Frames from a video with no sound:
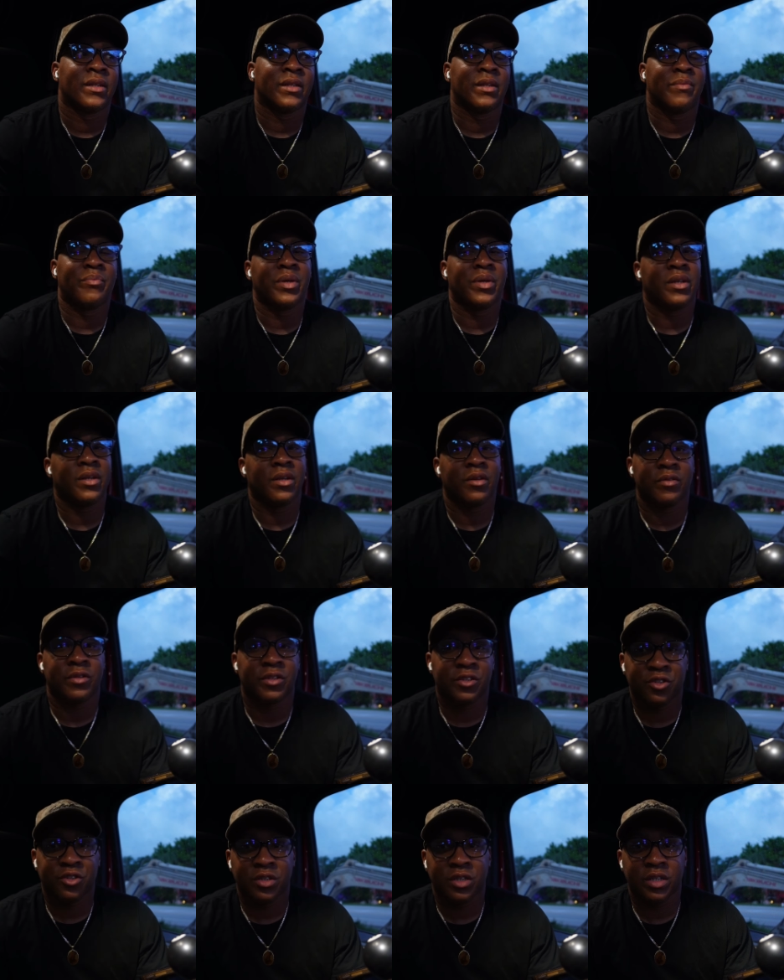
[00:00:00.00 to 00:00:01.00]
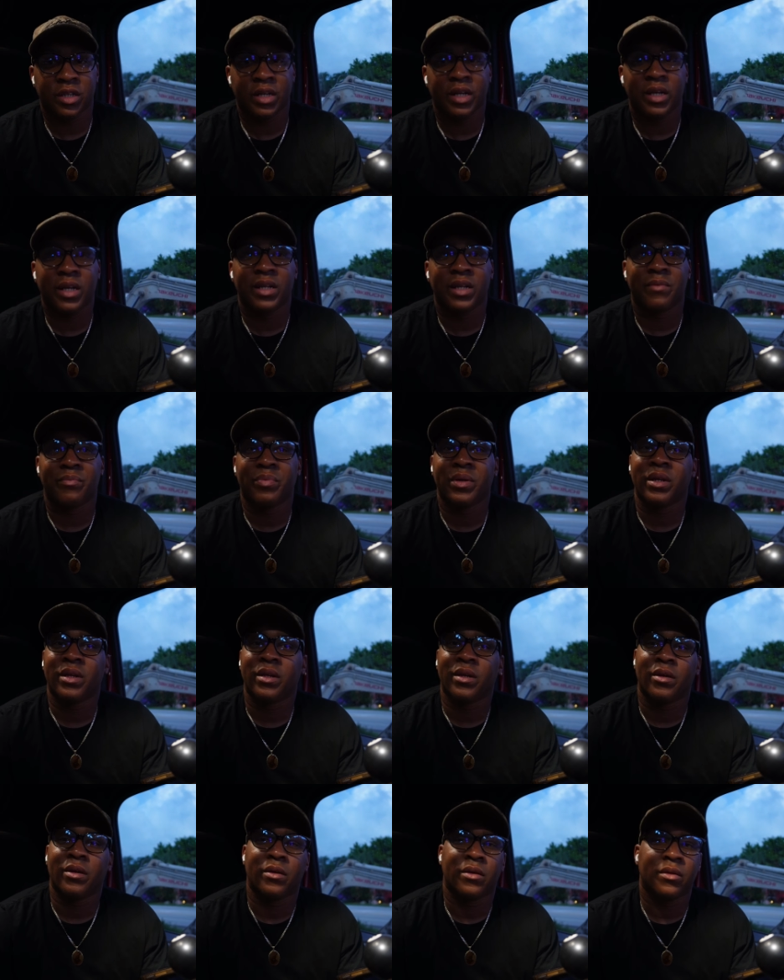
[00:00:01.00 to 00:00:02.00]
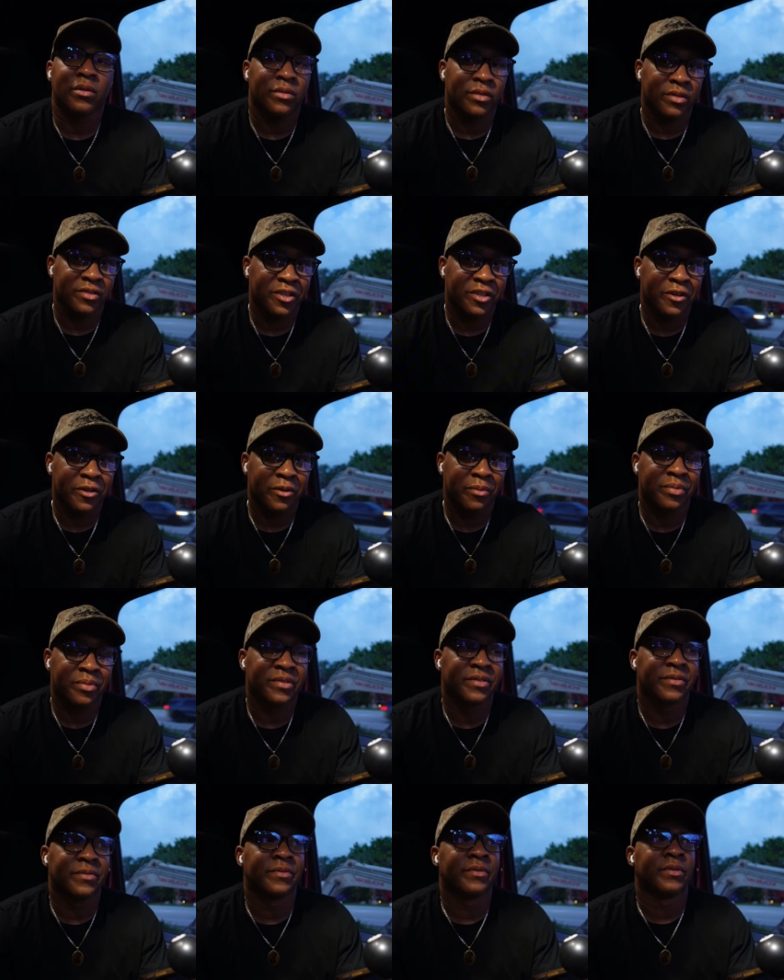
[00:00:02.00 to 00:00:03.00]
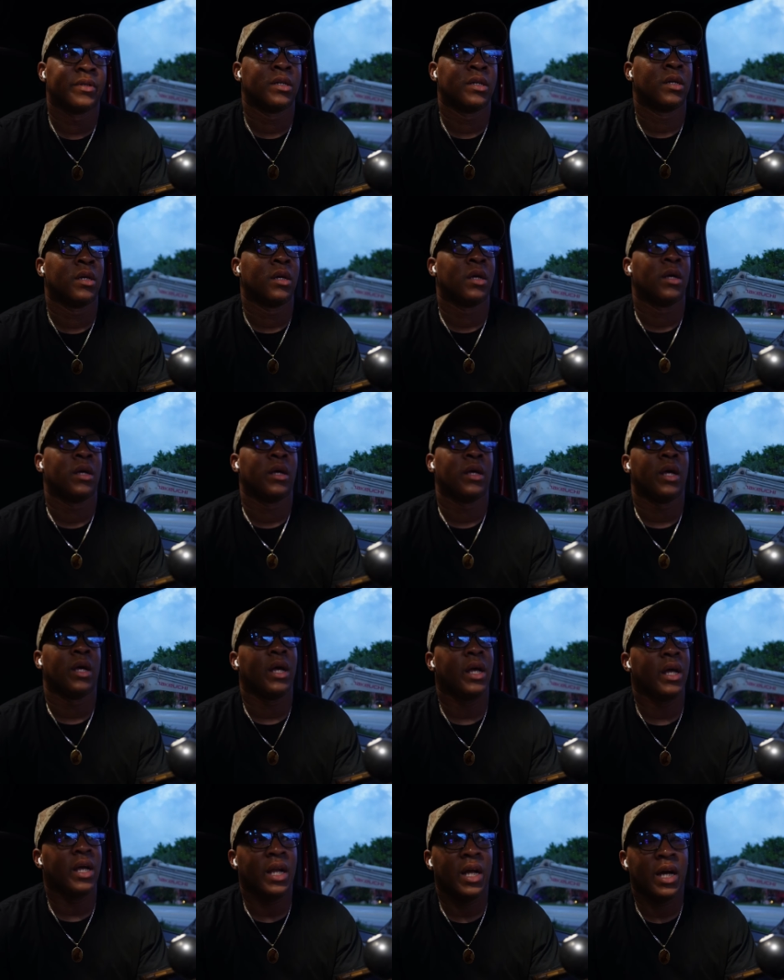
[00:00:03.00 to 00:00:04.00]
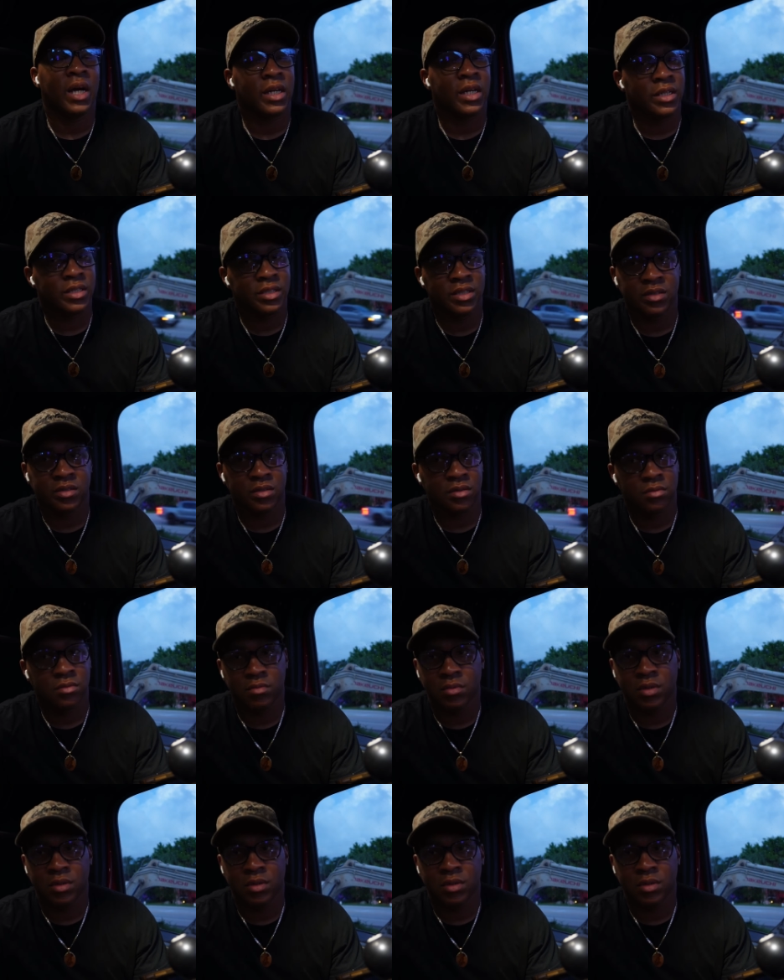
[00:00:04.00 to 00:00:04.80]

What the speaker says: depending on the truck and depending on the terms. And I could just